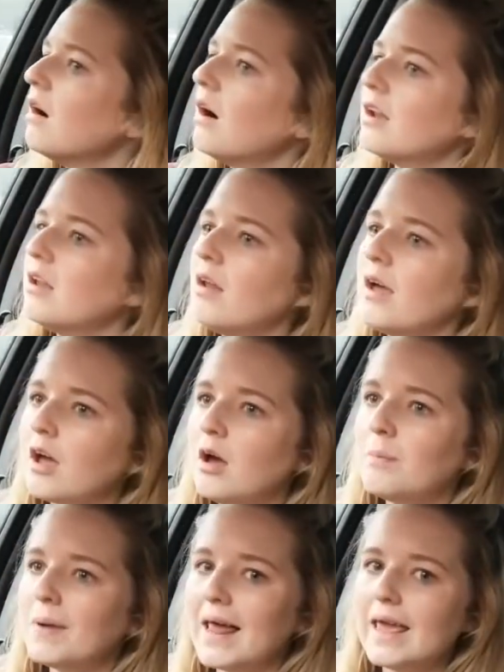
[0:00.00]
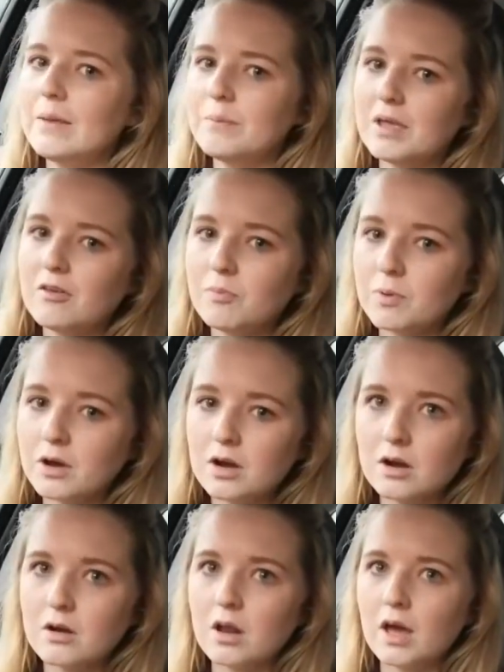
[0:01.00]
I know, like, a plain beef
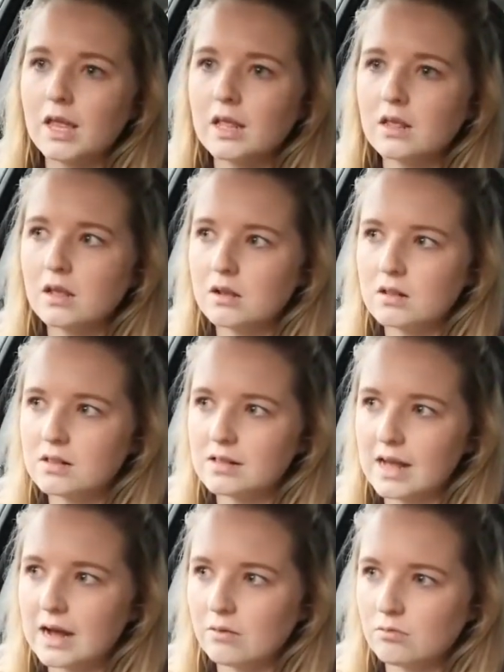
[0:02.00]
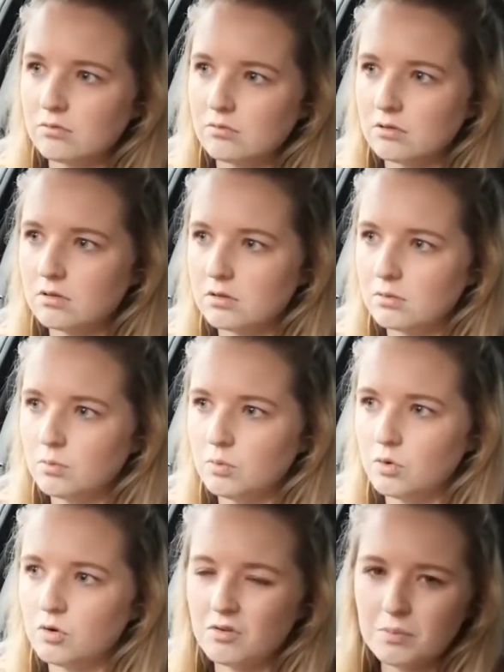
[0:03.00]
burger, like, sounds
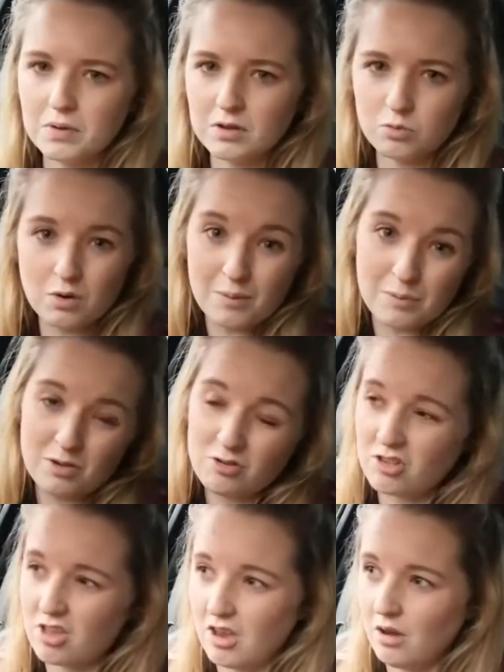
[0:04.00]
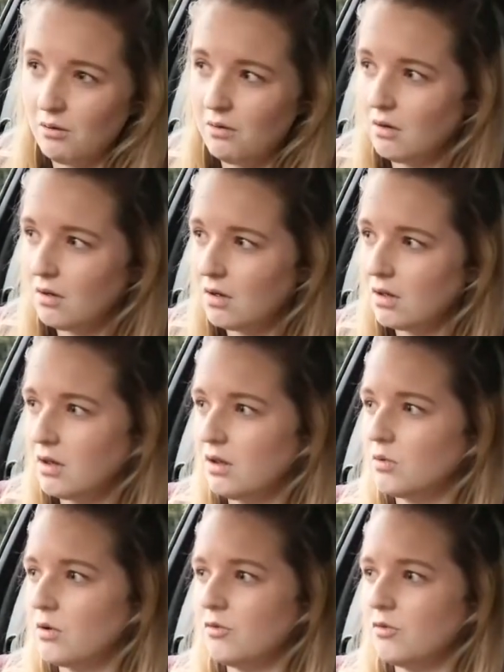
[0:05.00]
boring, but it's what I'm used to.